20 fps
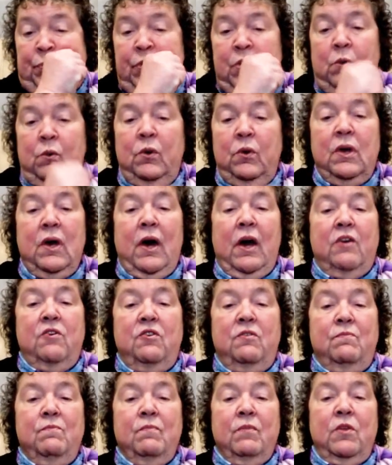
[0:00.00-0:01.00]
oh
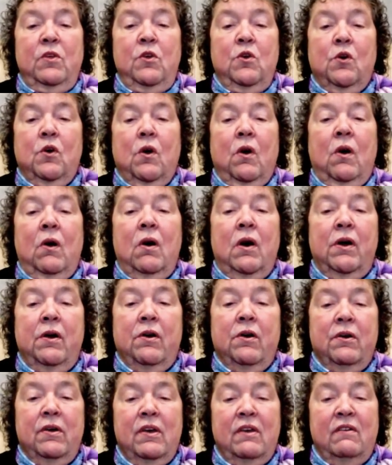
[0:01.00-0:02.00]
God, your
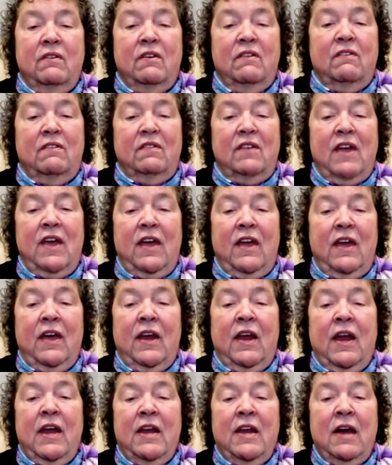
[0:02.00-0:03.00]
honor is at stake,
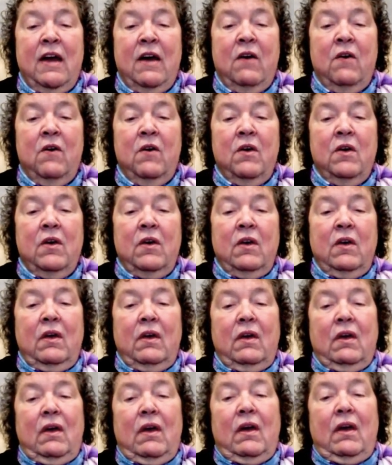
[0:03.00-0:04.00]
and I now
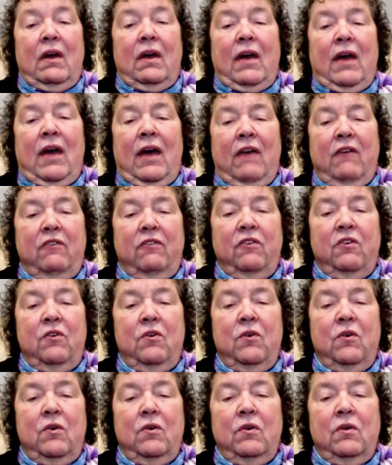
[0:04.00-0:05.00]
ask
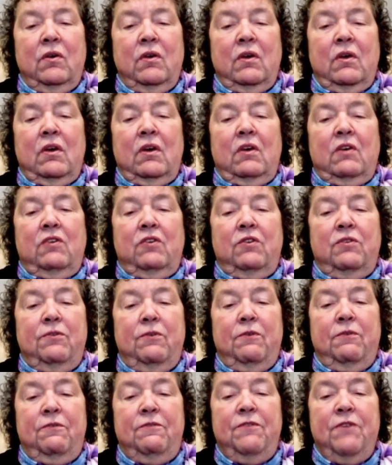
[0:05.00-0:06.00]
you to
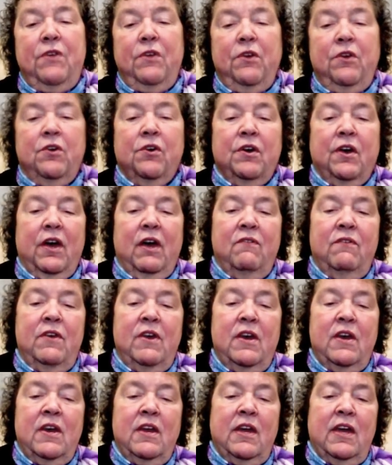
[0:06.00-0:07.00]
fulfill your
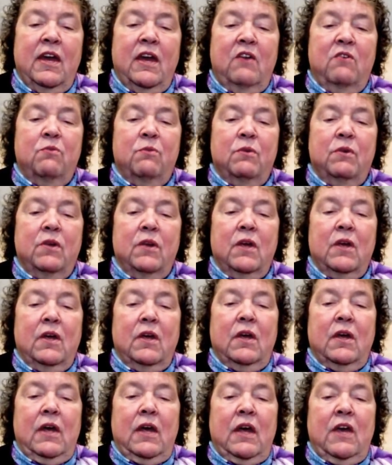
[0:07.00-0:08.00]
covenant engagement
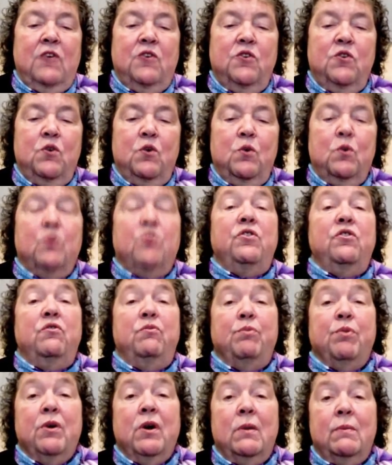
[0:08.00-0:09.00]
and do what
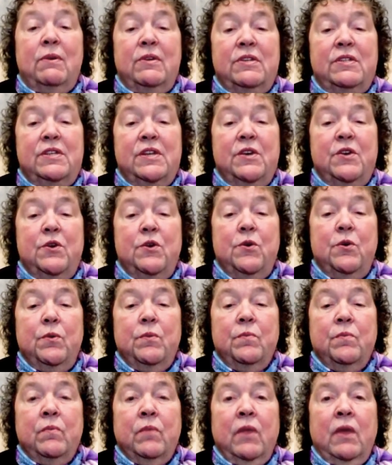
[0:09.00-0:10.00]
you've promised to do.
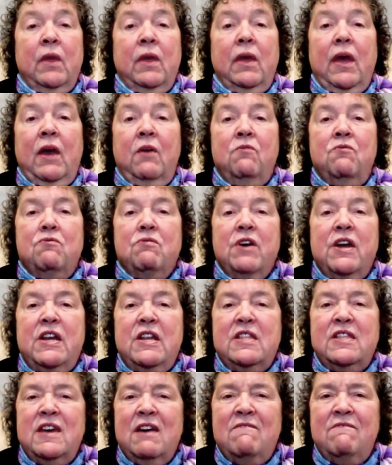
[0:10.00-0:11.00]
And right
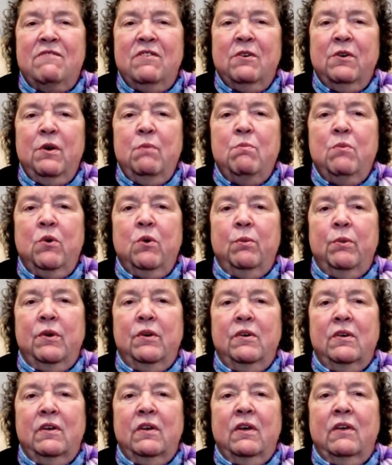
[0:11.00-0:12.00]
at that very
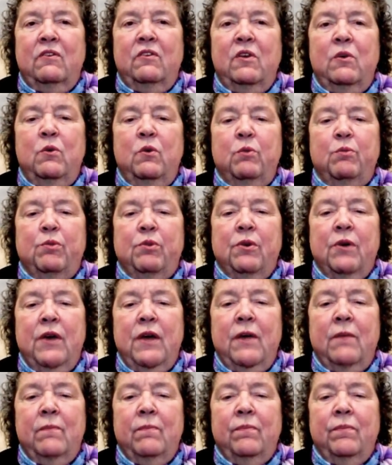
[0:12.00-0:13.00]
moment, as he was
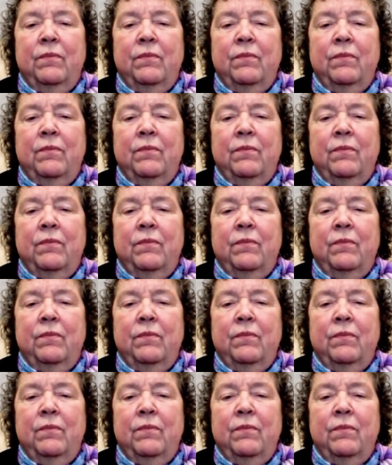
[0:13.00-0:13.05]
praying,